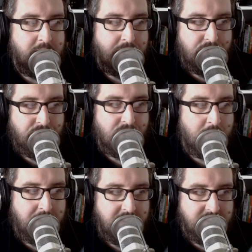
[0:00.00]

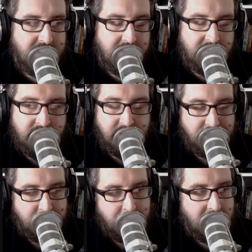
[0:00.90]
from the
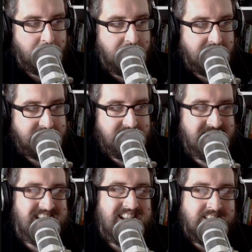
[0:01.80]
Fellowship Army List.
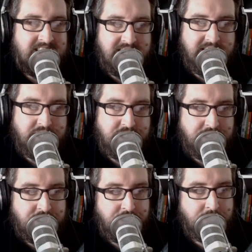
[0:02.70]
Then you need to
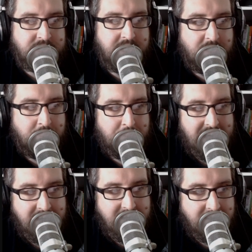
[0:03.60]
choose a
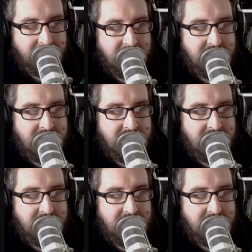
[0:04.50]
companion.